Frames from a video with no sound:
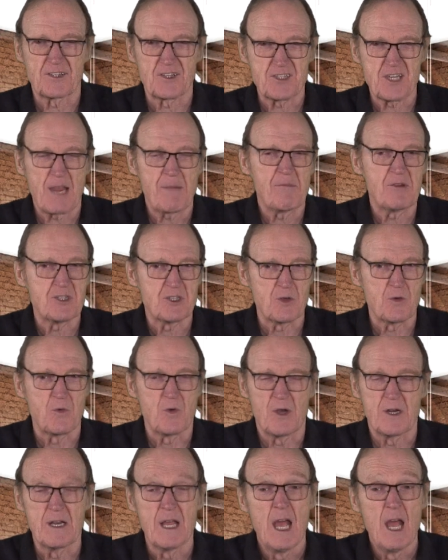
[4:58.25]
the same as you
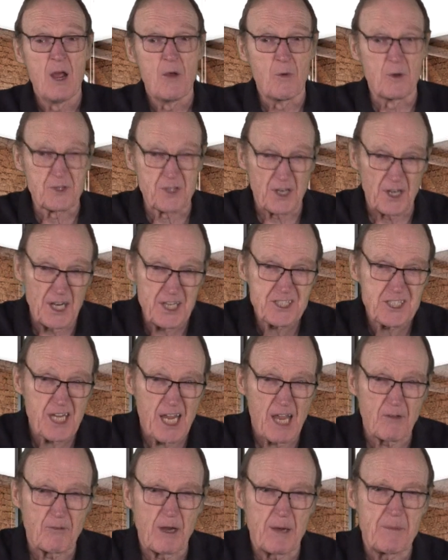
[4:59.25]
would with a
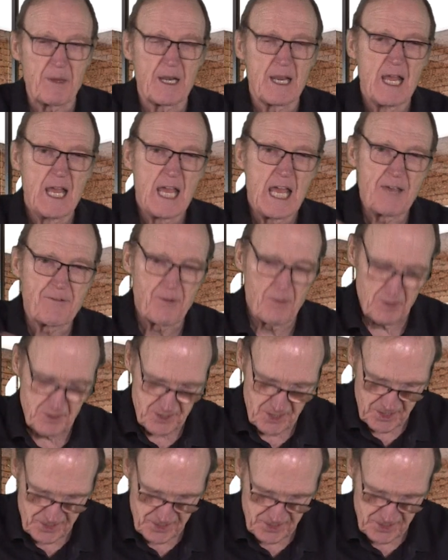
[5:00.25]
listing agreement if it was a